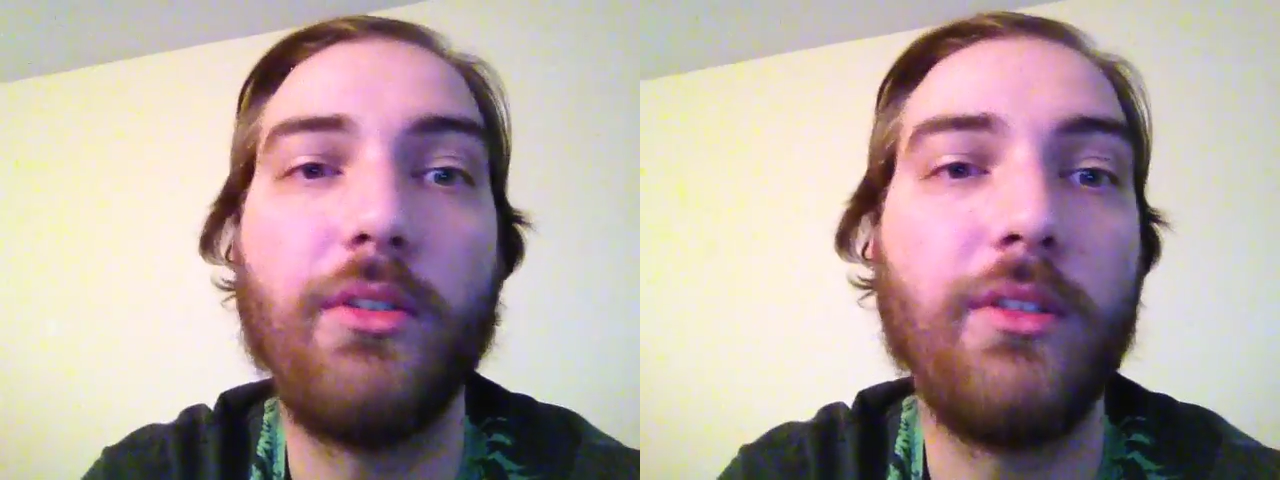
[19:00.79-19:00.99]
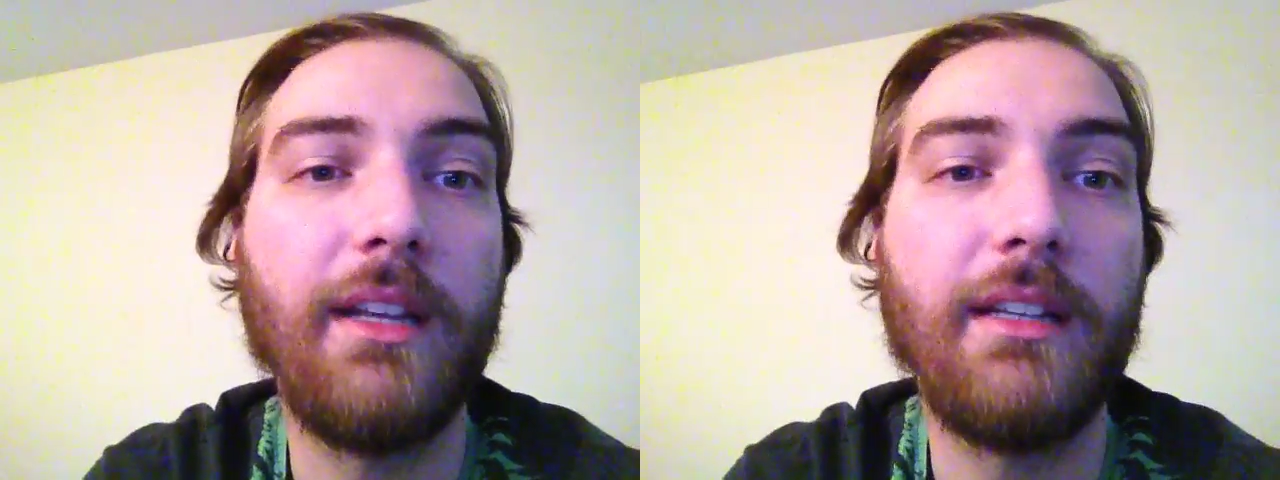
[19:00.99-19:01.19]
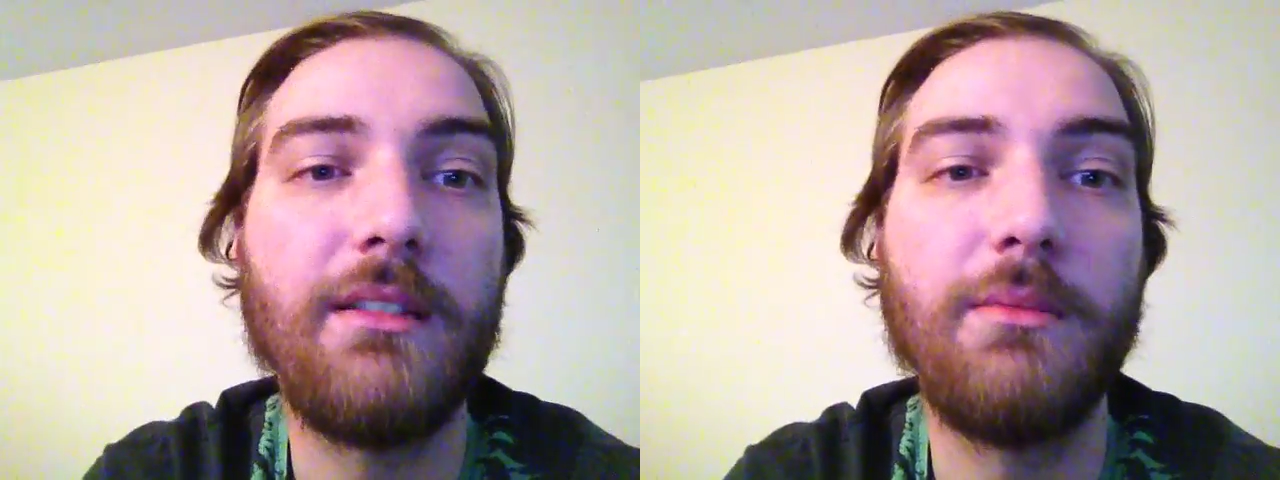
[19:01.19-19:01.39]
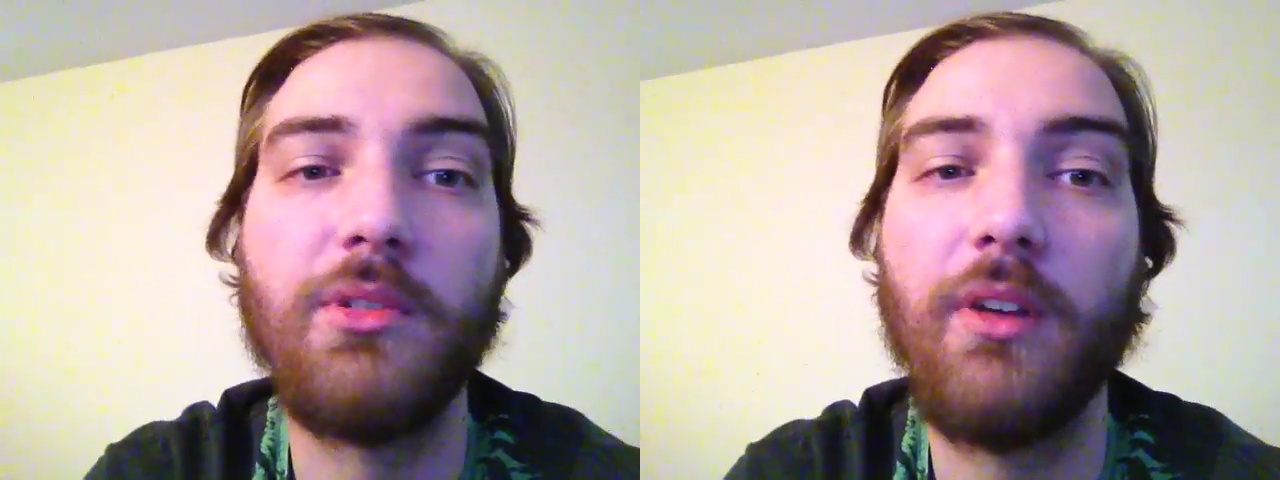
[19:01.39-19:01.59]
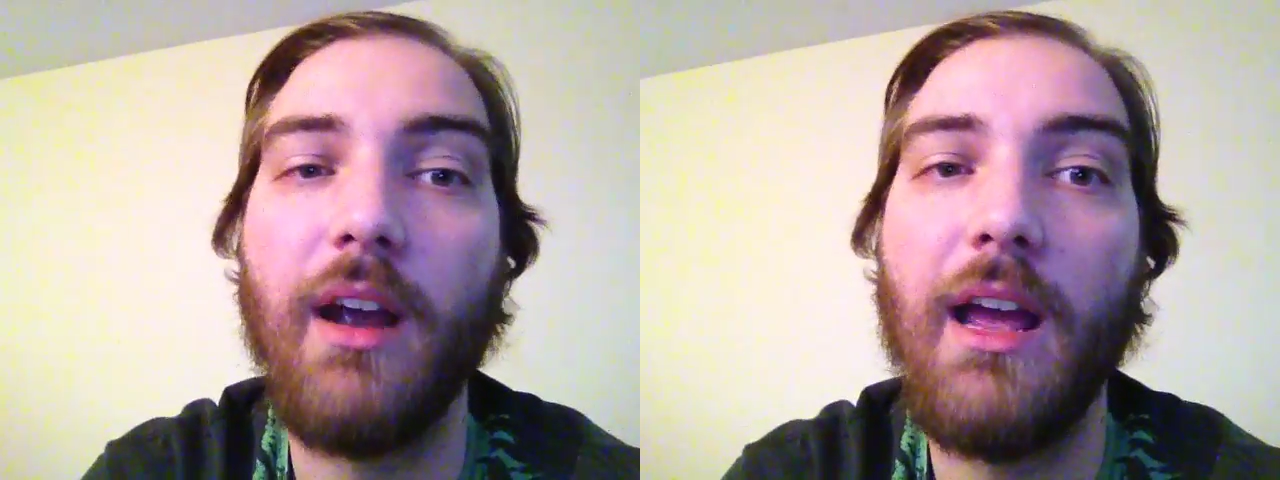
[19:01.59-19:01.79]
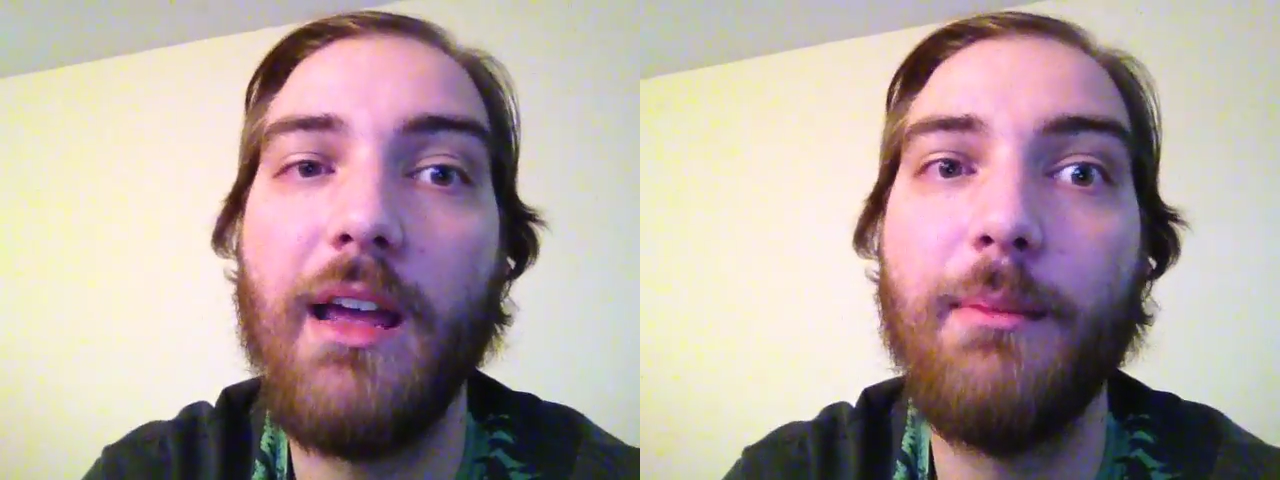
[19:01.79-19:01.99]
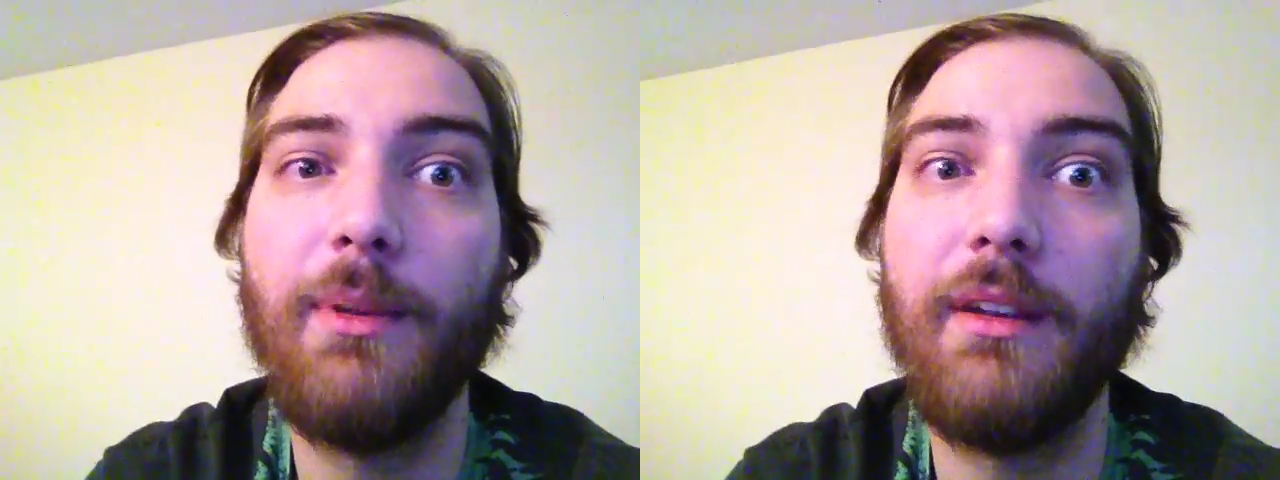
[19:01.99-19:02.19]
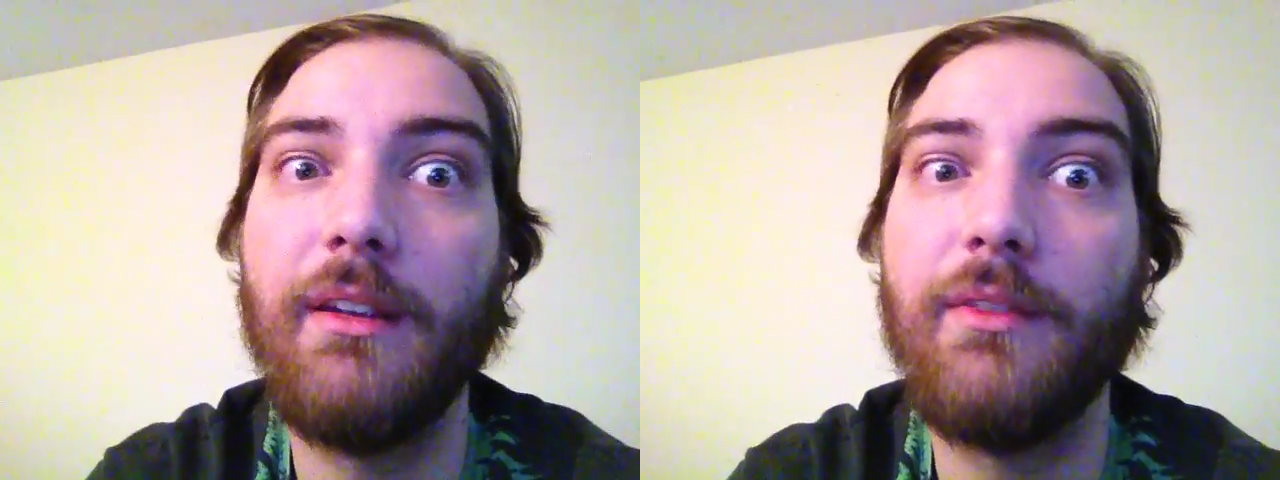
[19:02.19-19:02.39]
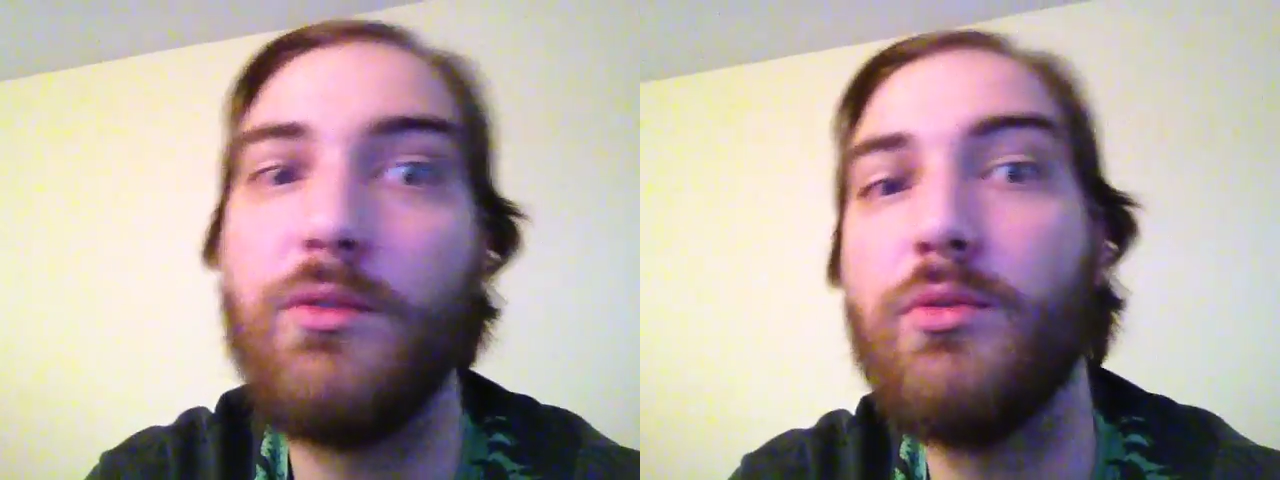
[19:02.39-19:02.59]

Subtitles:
like and subscribe if